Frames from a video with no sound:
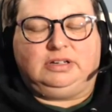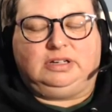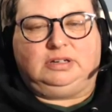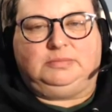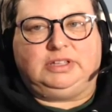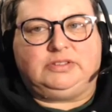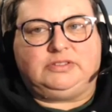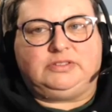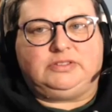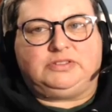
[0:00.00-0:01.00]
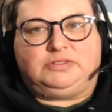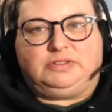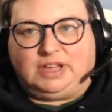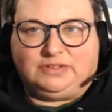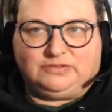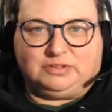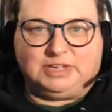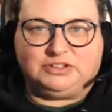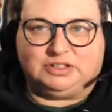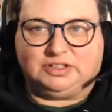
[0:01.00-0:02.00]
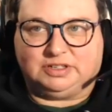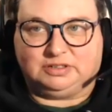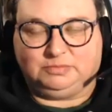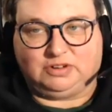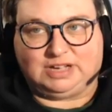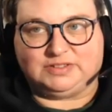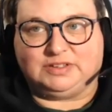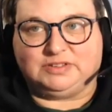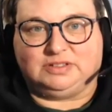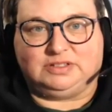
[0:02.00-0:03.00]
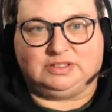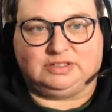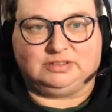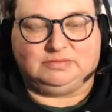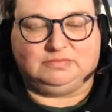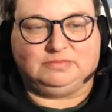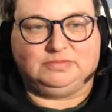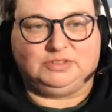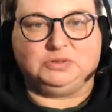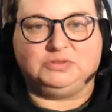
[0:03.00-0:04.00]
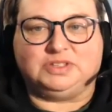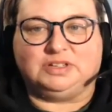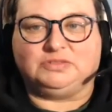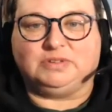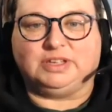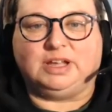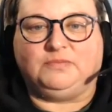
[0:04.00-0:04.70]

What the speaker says: That's a lot of information to process and to use that is really